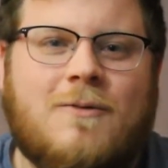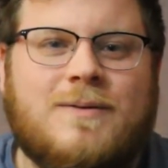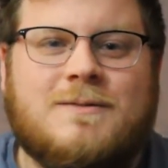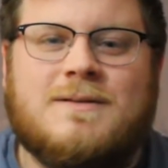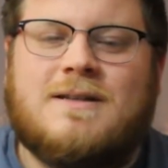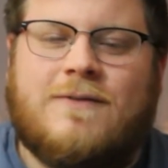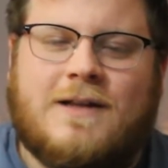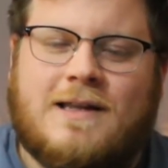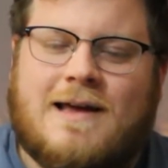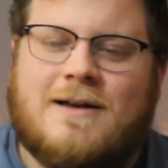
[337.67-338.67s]
but
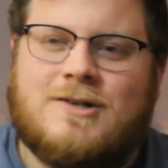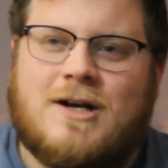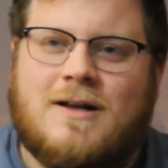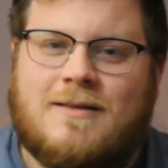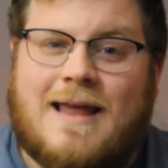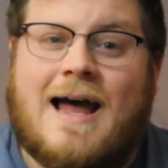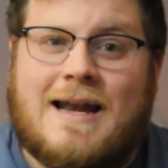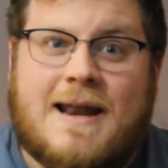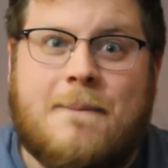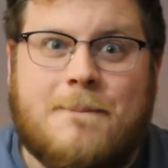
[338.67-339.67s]
specifically that show, that
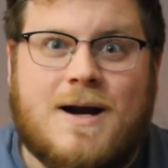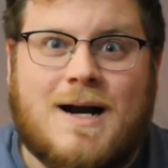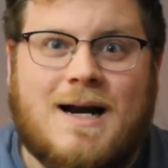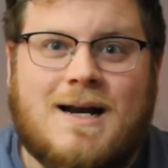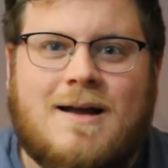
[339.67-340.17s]
number